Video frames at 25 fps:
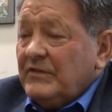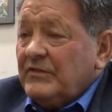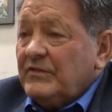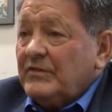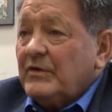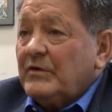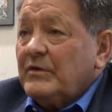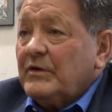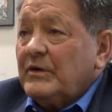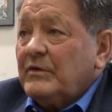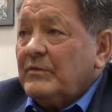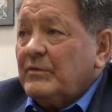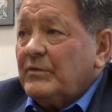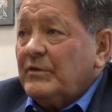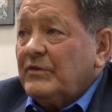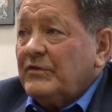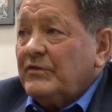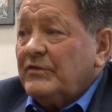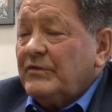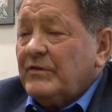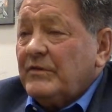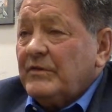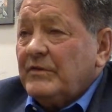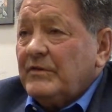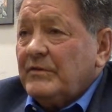so it
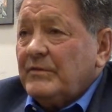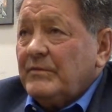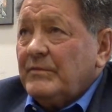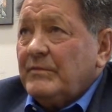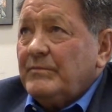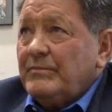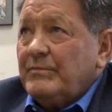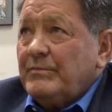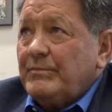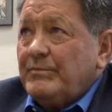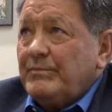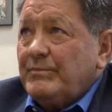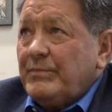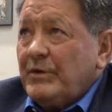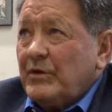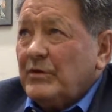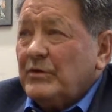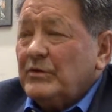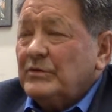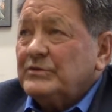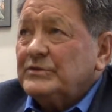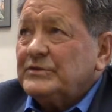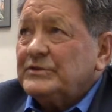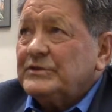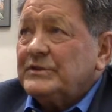was
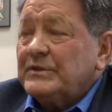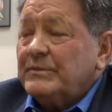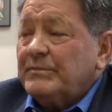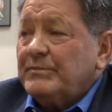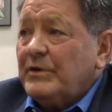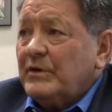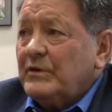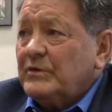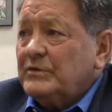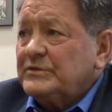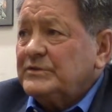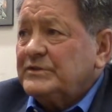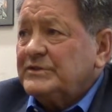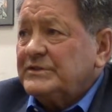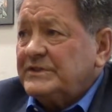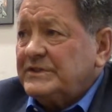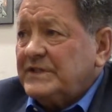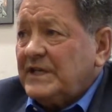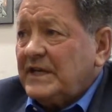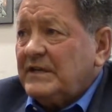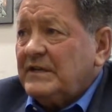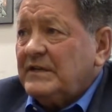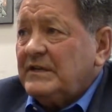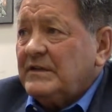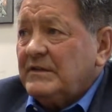the
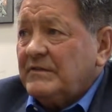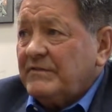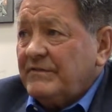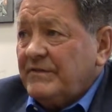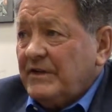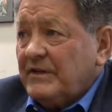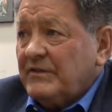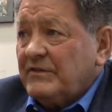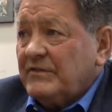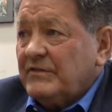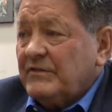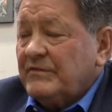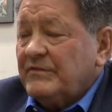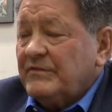post-Tet offensive,